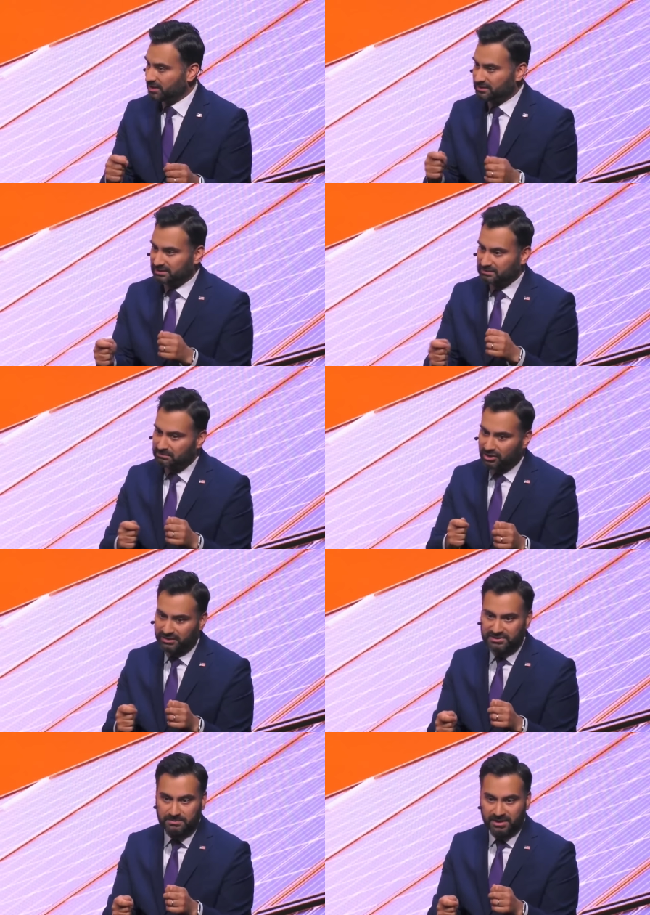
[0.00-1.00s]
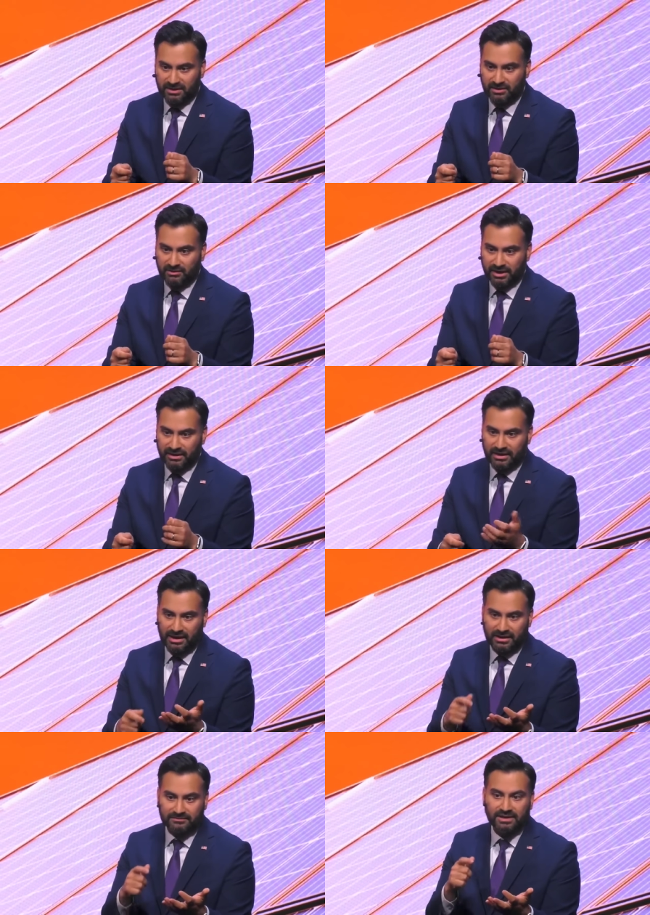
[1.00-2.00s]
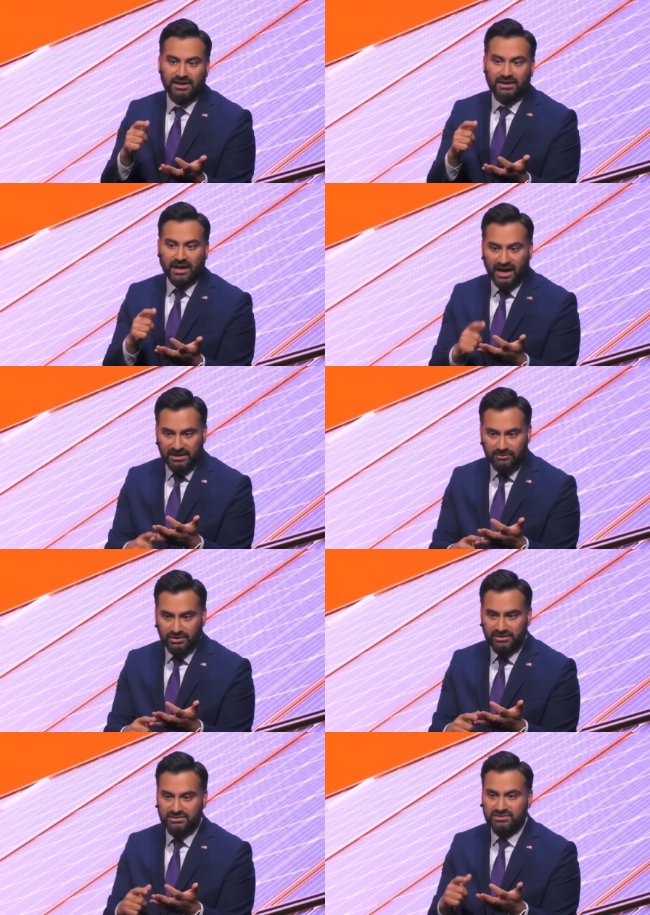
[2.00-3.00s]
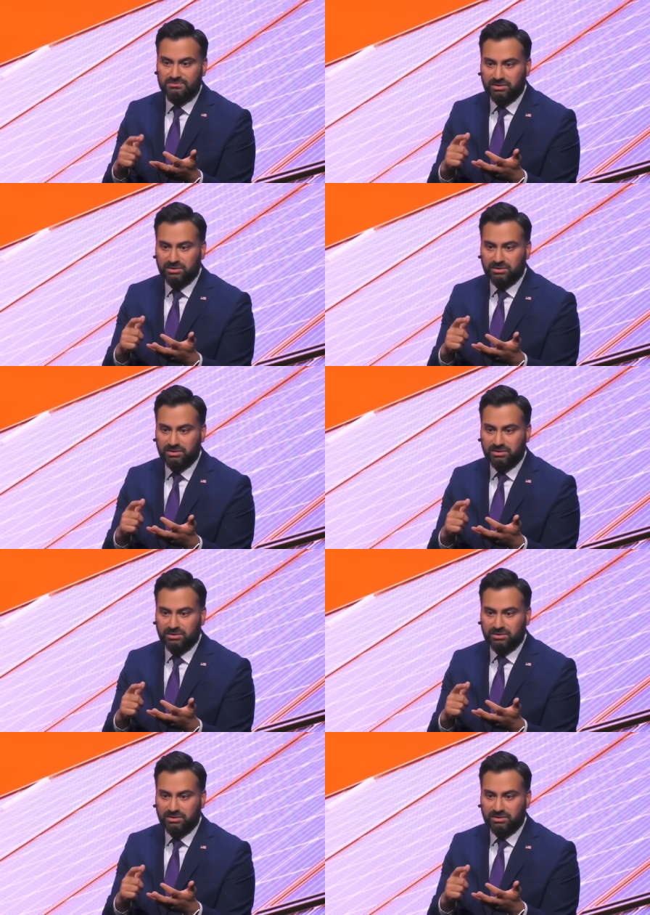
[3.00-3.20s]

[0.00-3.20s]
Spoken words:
And I think the market's been iterating on hybrids,